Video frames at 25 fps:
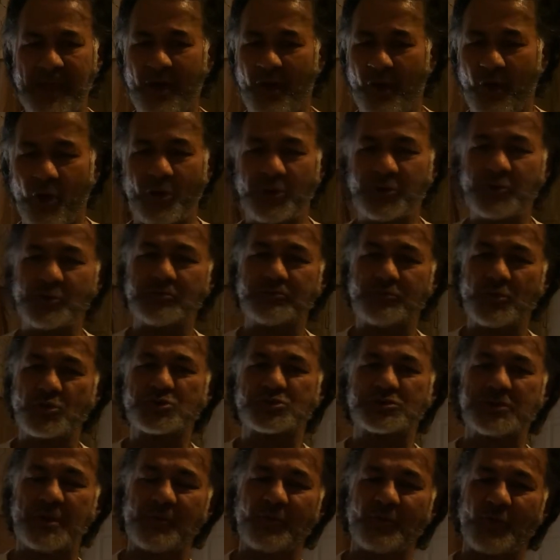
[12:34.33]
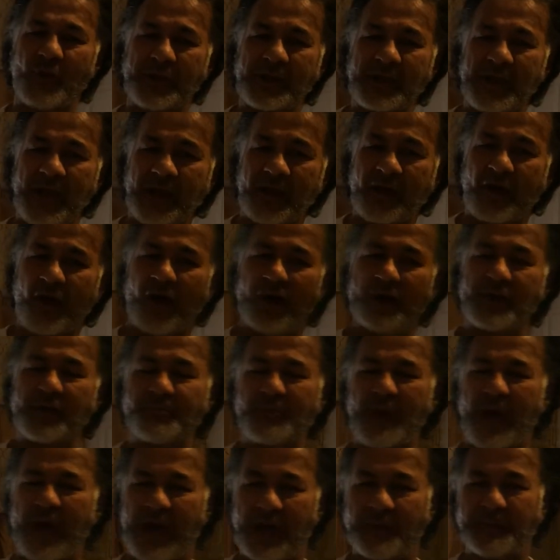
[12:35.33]
Or you Muslim running and
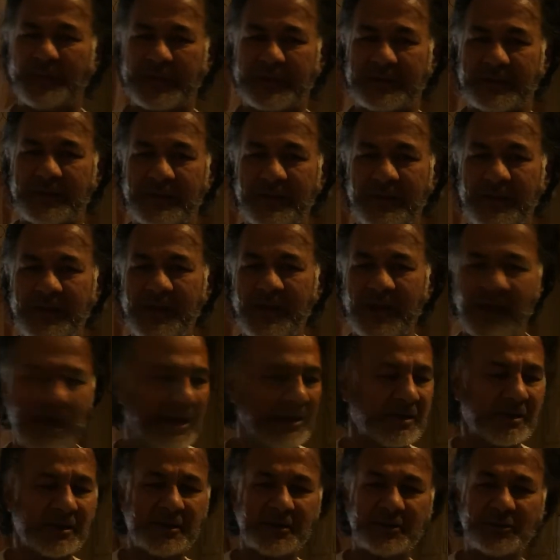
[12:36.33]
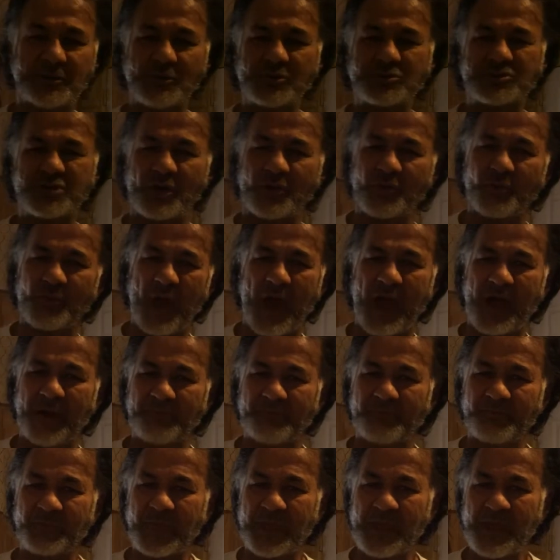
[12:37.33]
calling Muhammad and Hindus and Ram
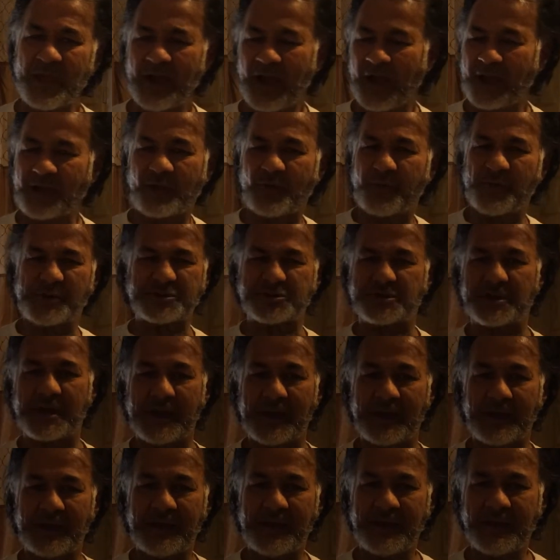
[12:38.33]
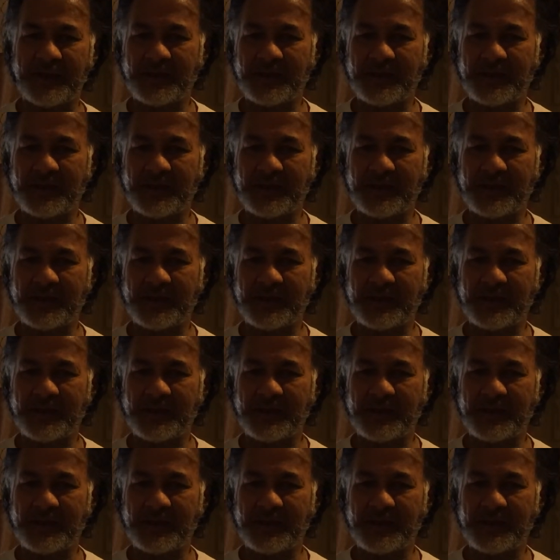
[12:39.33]
and Krishna?